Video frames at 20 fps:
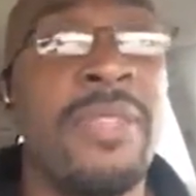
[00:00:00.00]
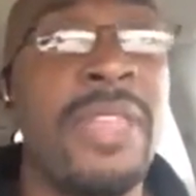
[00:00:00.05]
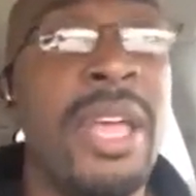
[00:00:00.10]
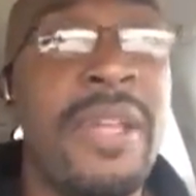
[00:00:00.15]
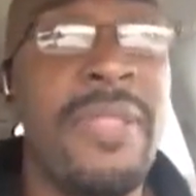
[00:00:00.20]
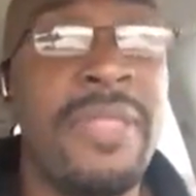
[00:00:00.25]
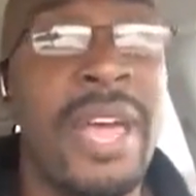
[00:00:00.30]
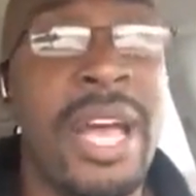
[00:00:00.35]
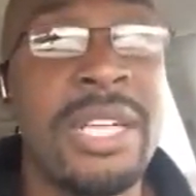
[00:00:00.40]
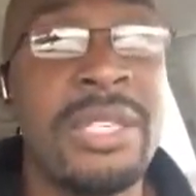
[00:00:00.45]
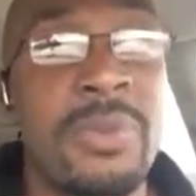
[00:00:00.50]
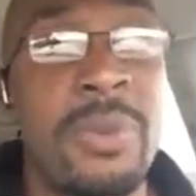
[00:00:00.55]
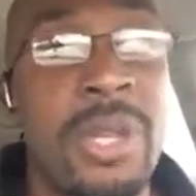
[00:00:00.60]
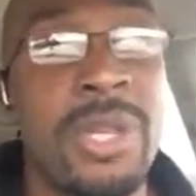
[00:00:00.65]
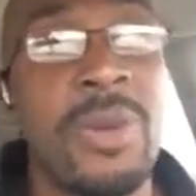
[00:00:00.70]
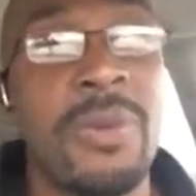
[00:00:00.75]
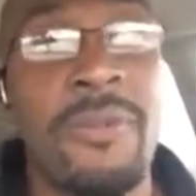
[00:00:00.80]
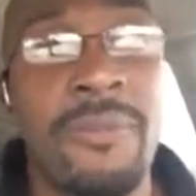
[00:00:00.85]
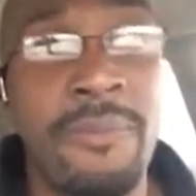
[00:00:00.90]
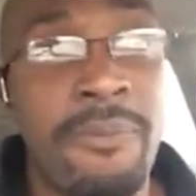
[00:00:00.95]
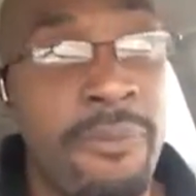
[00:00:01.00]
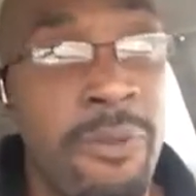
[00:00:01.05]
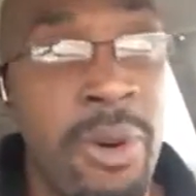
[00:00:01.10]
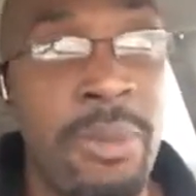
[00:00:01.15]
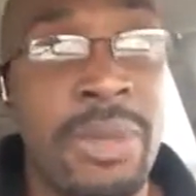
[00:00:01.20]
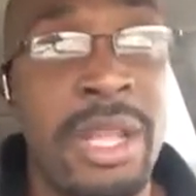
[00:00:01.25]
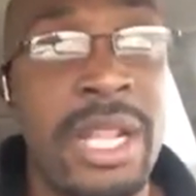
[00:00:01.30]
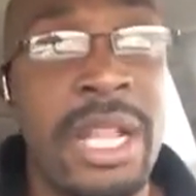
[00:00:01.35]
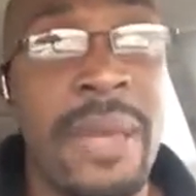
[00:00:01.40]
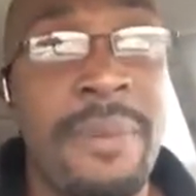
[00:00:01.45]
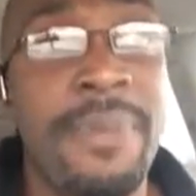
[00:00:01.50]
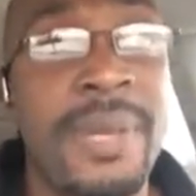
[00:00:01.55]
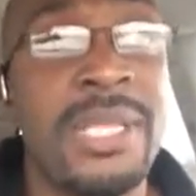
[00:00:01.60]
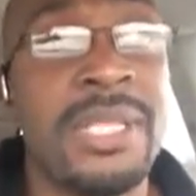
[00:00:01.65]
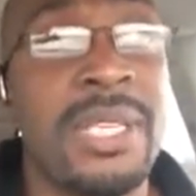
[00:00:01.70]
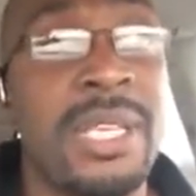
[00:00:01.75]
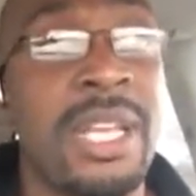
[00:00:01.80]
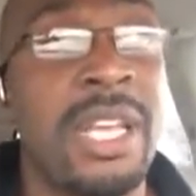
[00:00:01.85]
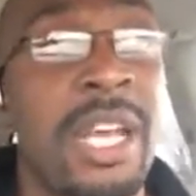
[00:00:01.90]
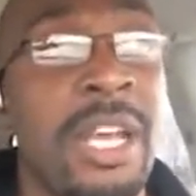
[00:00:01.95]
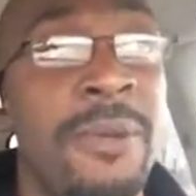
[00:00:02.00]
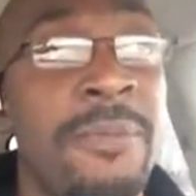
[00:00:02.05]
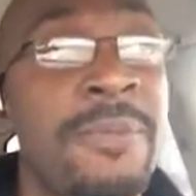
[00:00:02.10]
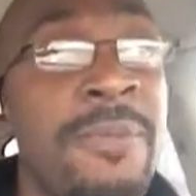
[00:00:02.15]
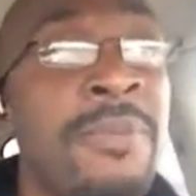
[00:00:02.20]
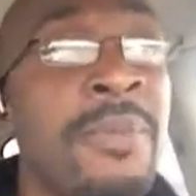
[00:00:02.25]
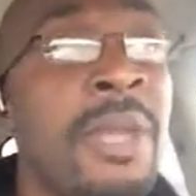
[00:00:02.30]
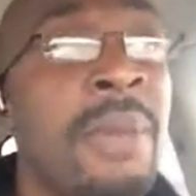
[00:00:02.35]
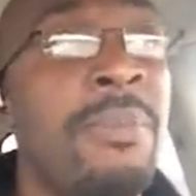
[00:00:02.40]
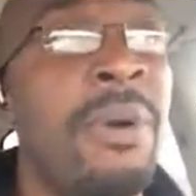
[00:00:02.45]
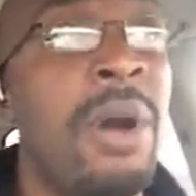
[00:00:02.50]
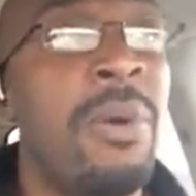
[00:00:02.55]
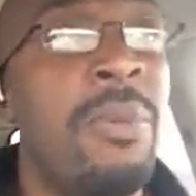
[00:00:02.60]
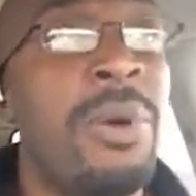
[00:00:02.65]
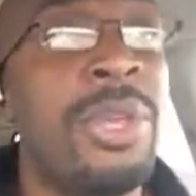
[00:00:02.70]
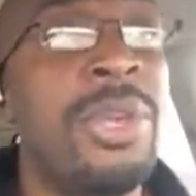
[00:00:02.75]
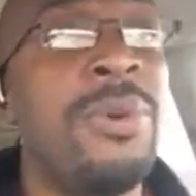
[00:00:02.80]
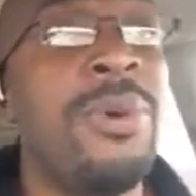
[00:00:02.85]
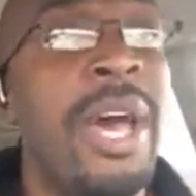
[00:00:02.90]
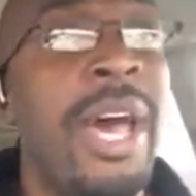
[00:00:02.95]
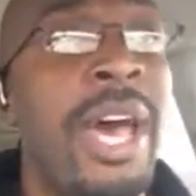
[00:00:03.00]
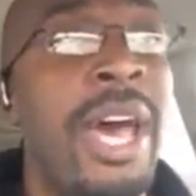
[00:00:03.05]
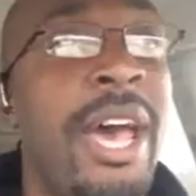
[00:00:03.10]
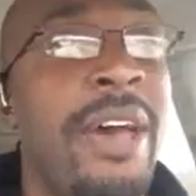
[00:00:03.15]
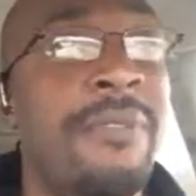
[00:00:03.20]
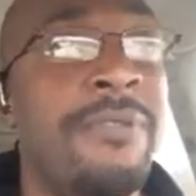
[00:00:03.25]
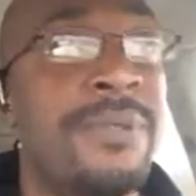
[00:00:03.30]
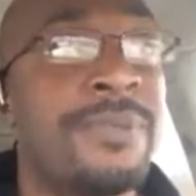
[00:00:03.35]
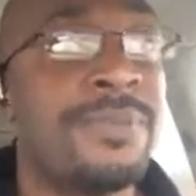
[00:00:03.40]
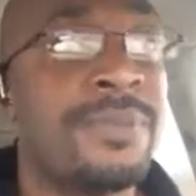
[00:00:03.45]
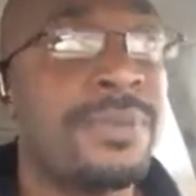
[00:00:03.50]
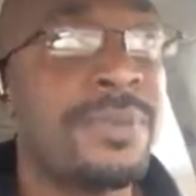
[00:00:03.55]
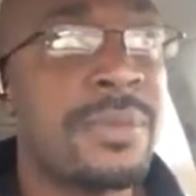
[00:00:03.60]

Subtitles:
then that's when you formulate that business again. But when you have